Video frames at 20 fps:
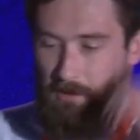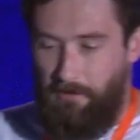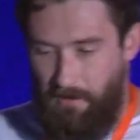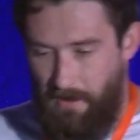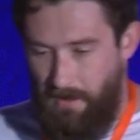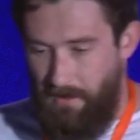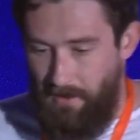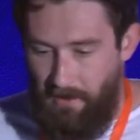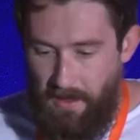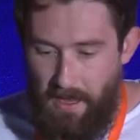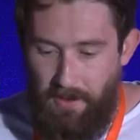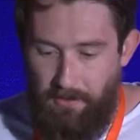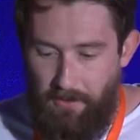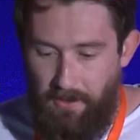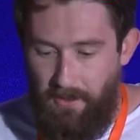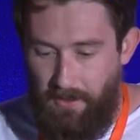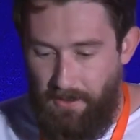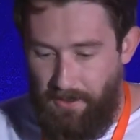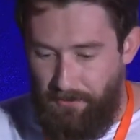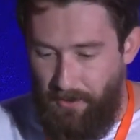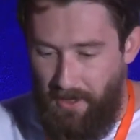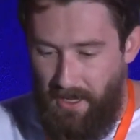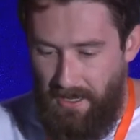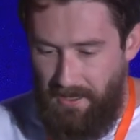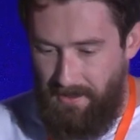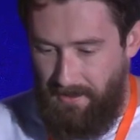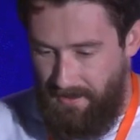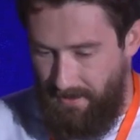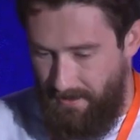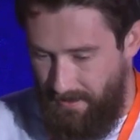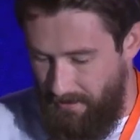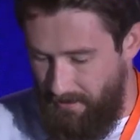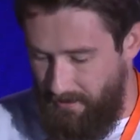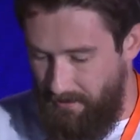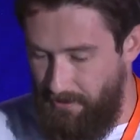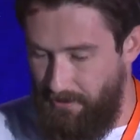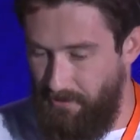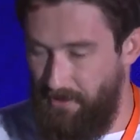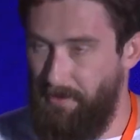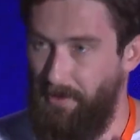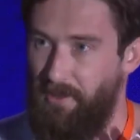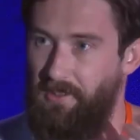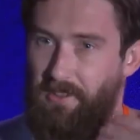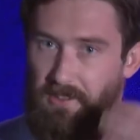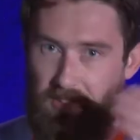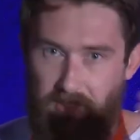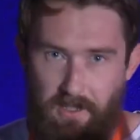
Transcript: And then that event is fired, the response is